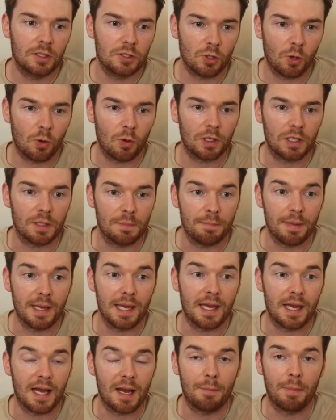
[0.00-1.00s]
talked a
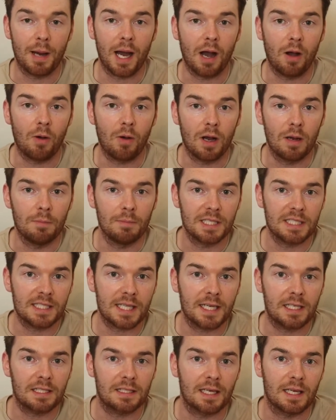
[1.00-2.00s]
bit about a
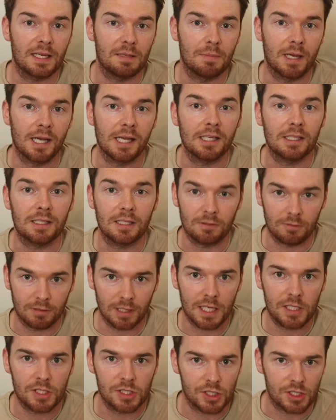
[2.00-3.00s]
mistake that he made in a
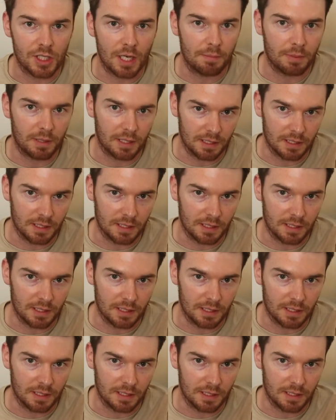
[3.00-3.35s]
relationship